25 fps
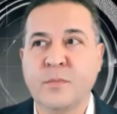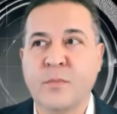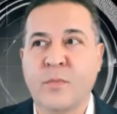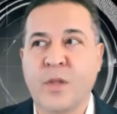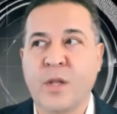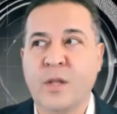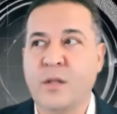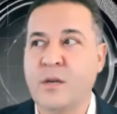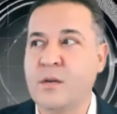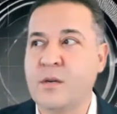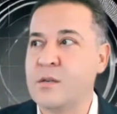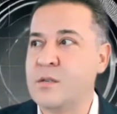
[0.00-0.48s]

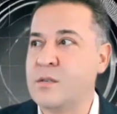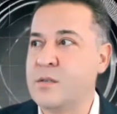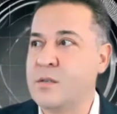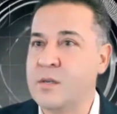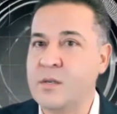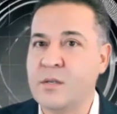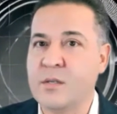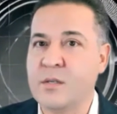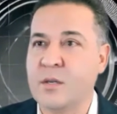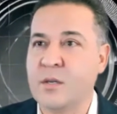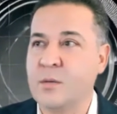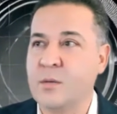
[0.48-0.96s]
There's a
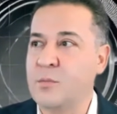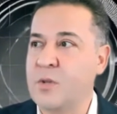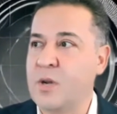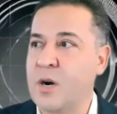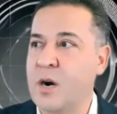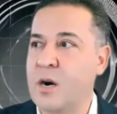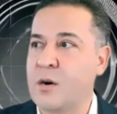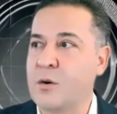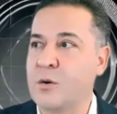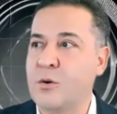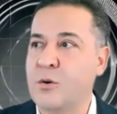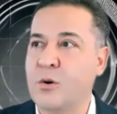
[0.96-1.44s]
system, there
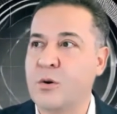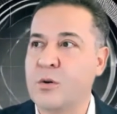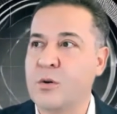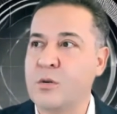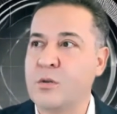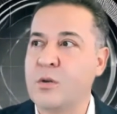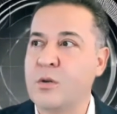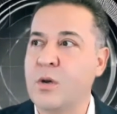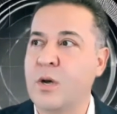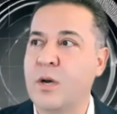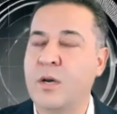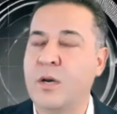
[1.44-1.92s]
are court.
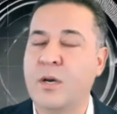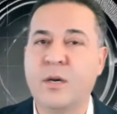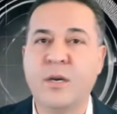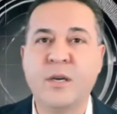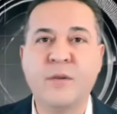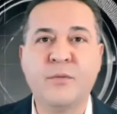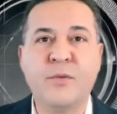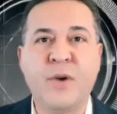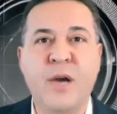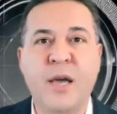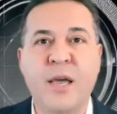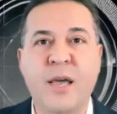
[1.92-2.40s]

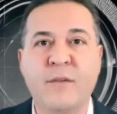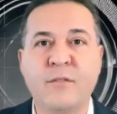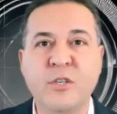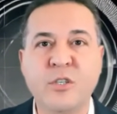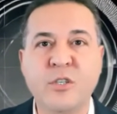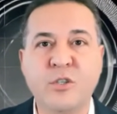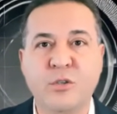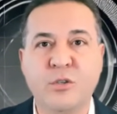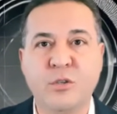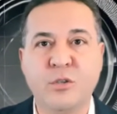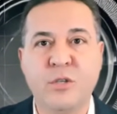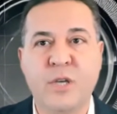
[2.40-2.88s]
If I have
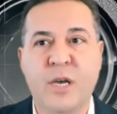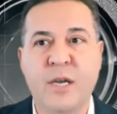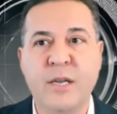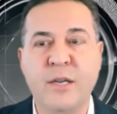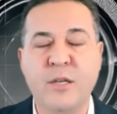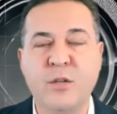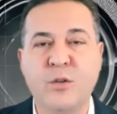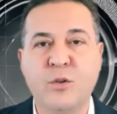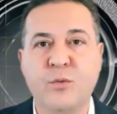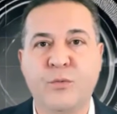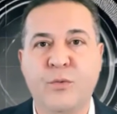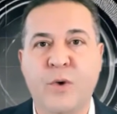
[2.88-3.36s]
issues, I
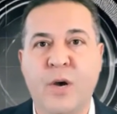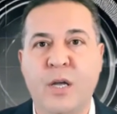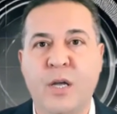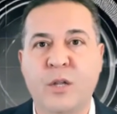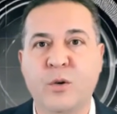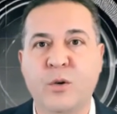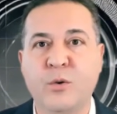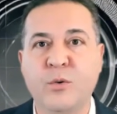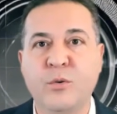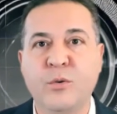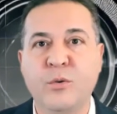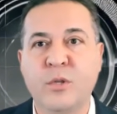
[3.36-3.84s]
need to
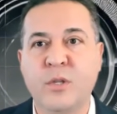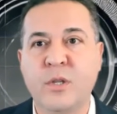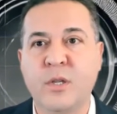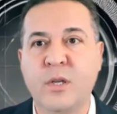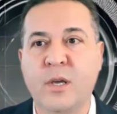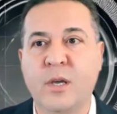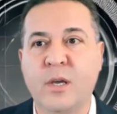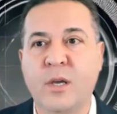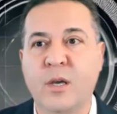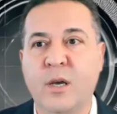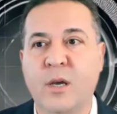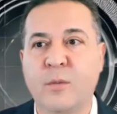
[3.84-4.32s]
follow
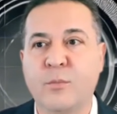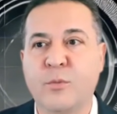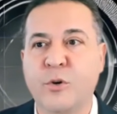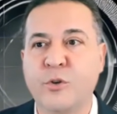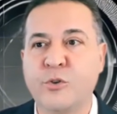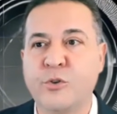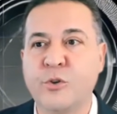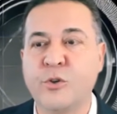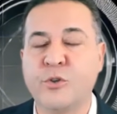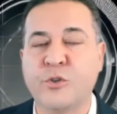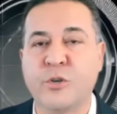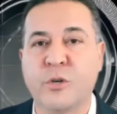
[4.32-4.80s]
the
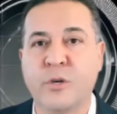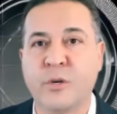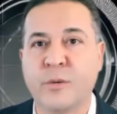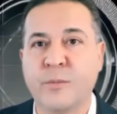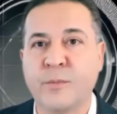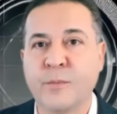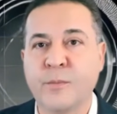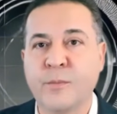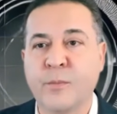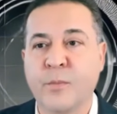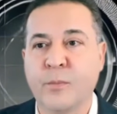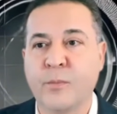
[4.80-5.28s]
procedure
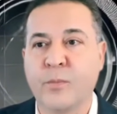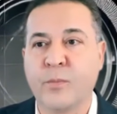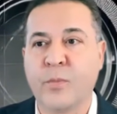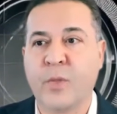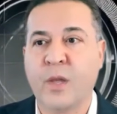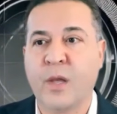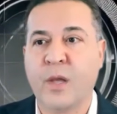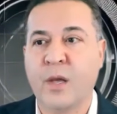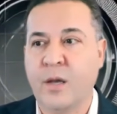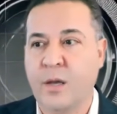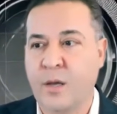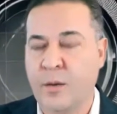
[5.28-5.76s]

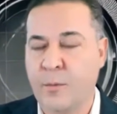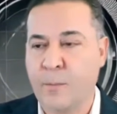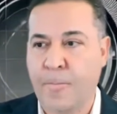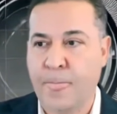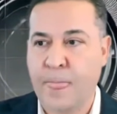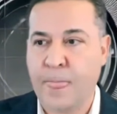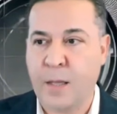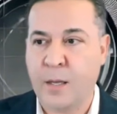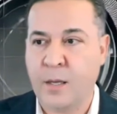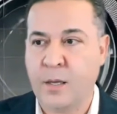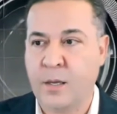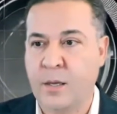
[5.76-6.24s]

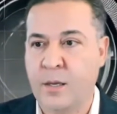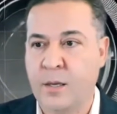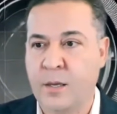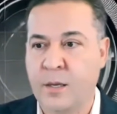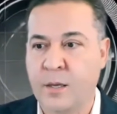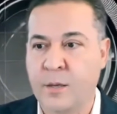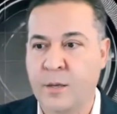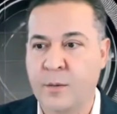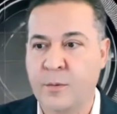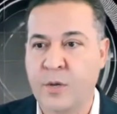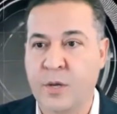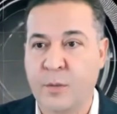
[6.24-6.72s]
in